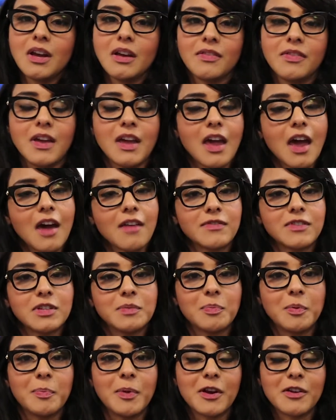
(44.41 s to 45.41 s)
They have to
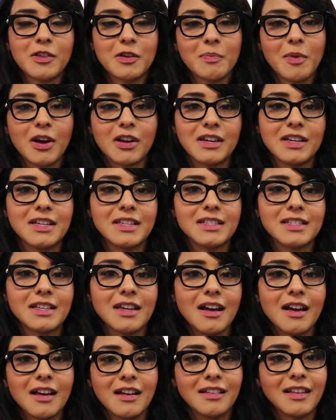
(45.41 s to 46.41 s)
prepare their bodies
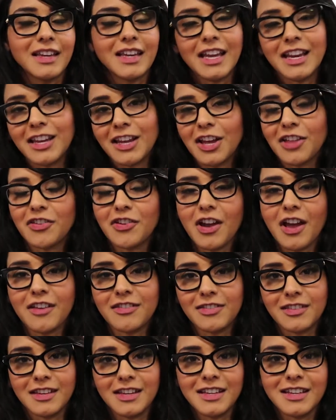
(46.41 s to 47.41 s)
uh, like any other
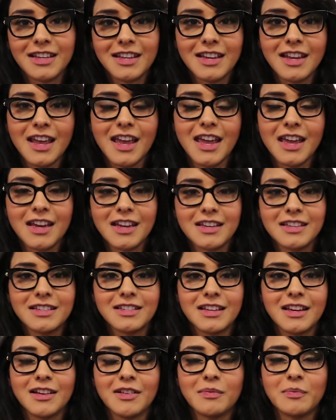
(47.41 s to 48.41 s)
athlete
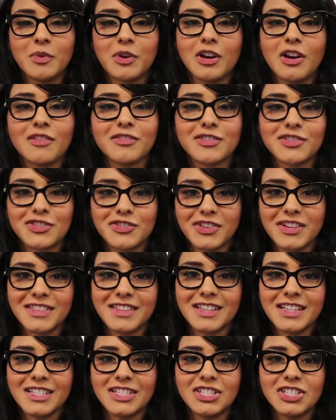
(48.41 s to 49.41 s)
and um, work on their strength
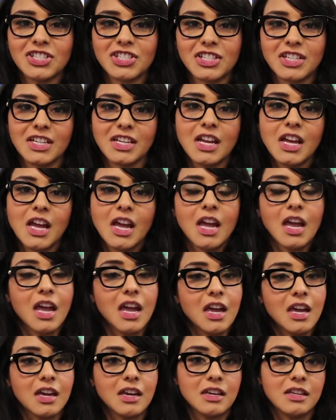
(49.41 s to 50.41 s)
and conditioning.
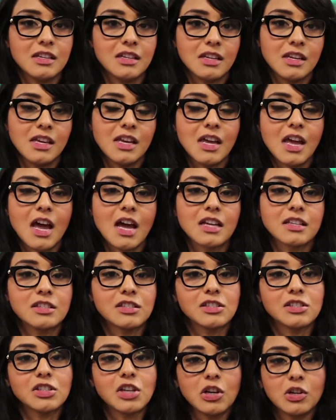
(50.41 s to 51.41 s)
And he has
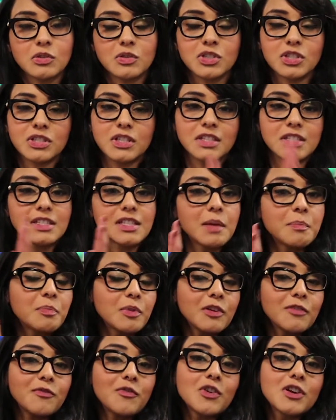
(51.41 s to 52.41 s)
his coach that's
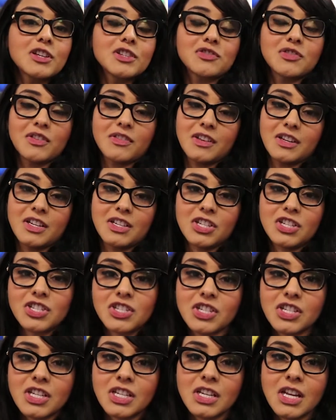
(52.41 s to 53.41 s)
separate for his strength and
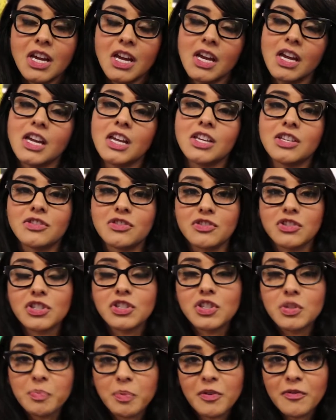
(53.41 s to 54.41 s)
conditioning, his
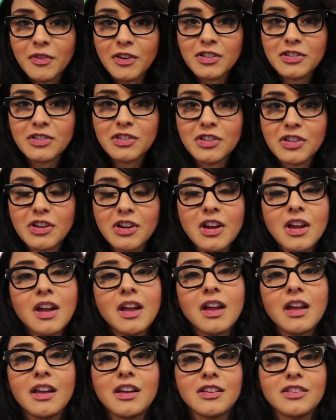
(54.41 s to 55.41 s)
jiu-jitsu professor,
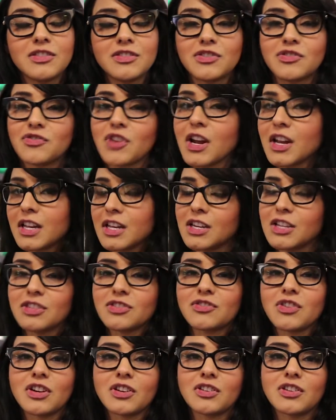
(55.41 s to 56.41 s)
his striking
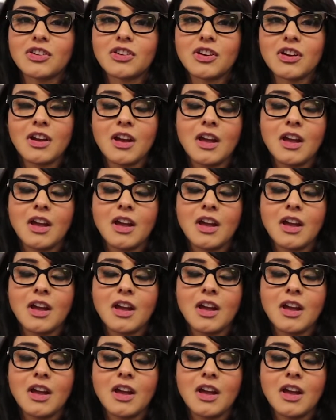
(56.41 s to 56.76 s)
instructor,